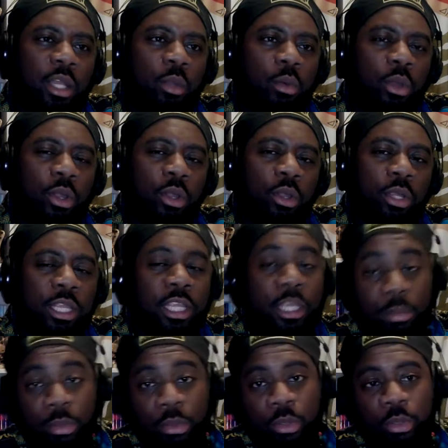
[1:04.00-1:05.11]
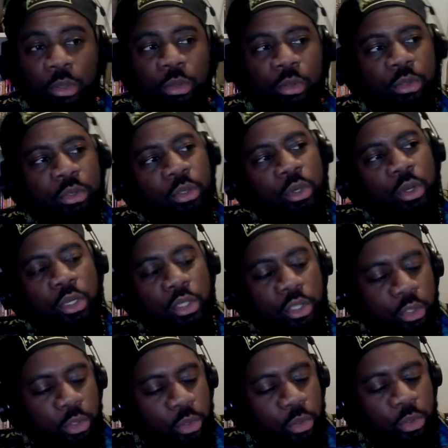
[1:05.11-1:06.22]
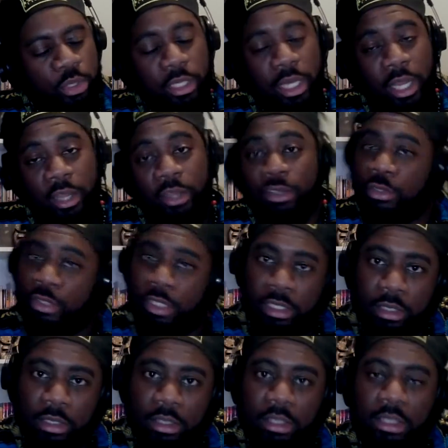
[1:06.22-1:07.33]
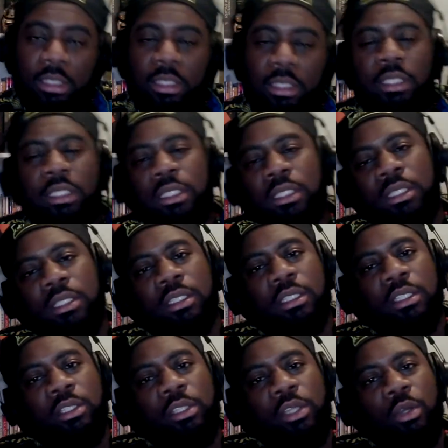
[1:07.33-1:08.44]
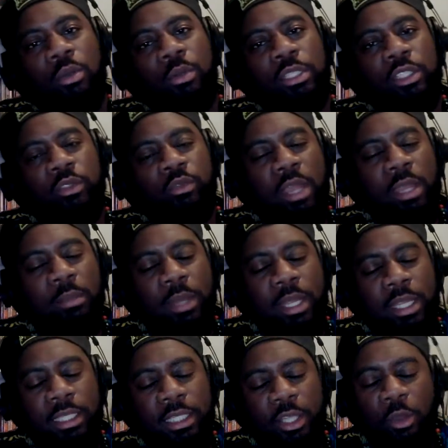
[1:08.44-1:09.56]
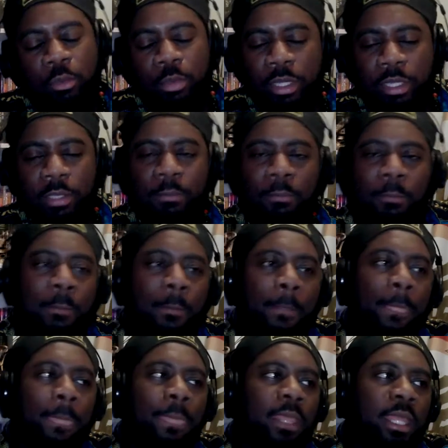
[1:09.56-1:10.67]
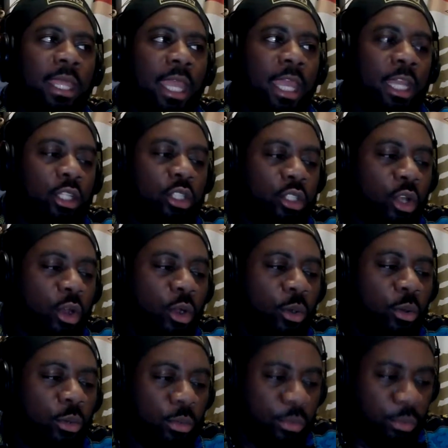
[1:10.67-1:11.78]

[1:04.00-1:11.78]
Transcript: were Hebrews or Jews in Eritrea, which is right by Ethiopia. And so,